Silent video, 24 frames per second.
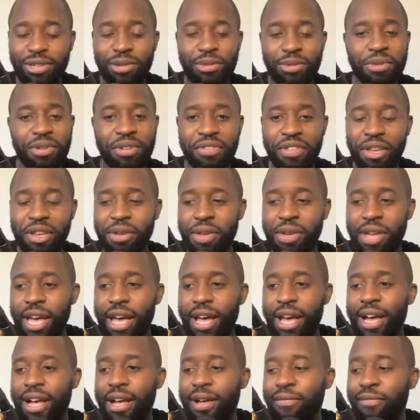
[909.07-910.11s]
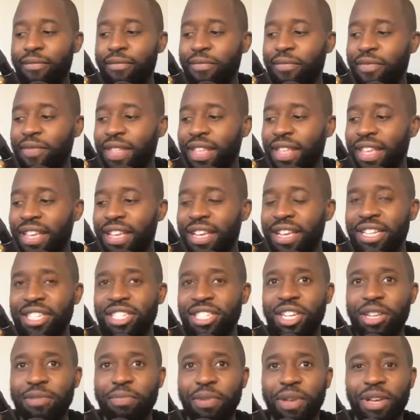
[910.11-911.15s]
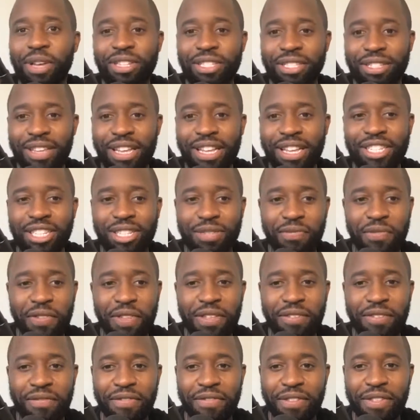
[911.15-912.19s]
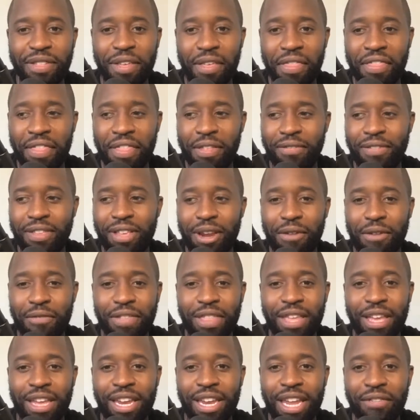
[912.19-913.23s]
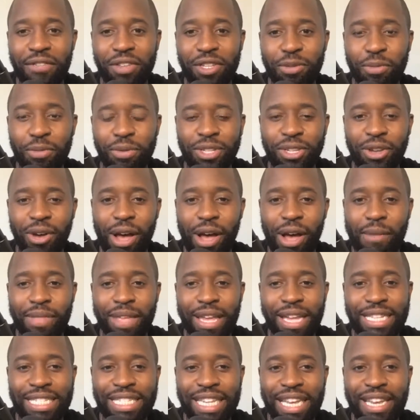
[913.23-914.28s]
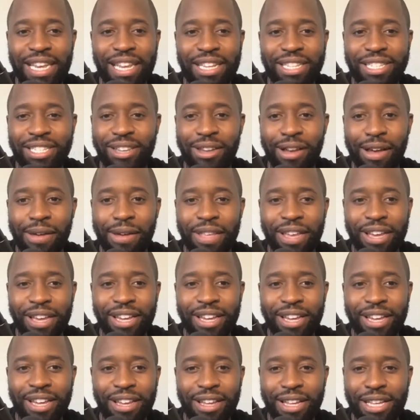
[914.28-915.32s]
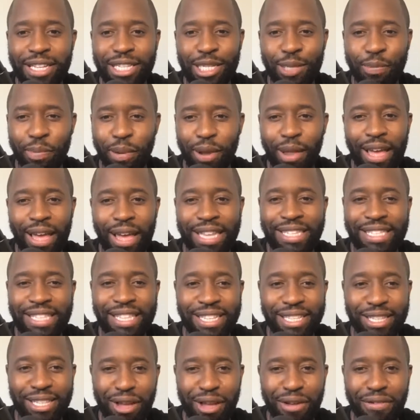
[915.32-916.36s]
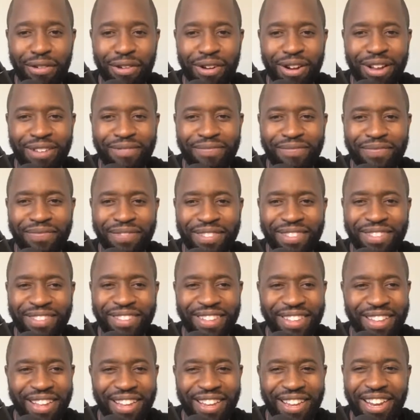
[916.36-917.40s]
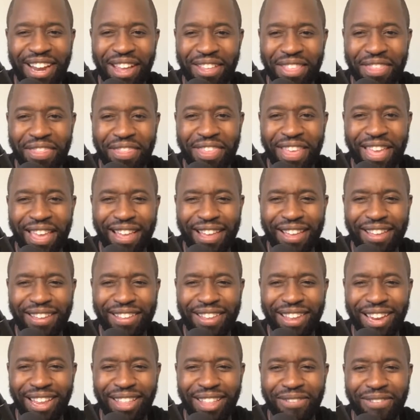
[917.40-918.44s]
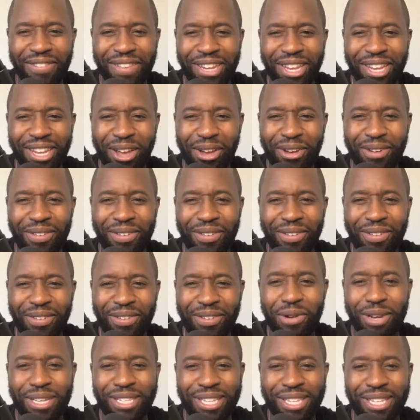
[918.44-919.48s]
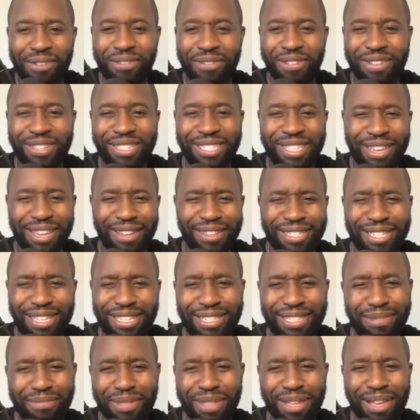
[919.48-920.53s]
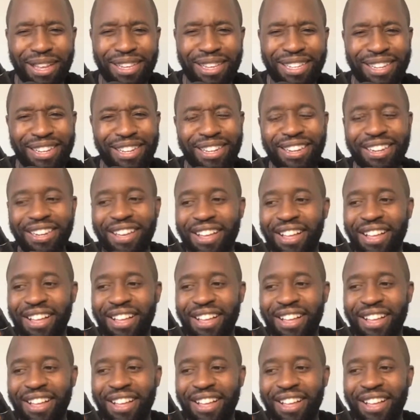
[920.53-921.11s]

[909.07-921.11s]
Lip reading: all of you. because just for the for the inevitable time that in 10 years time they're going to splice this over another thing, another video, and do a voiceover and say I said something I didn't.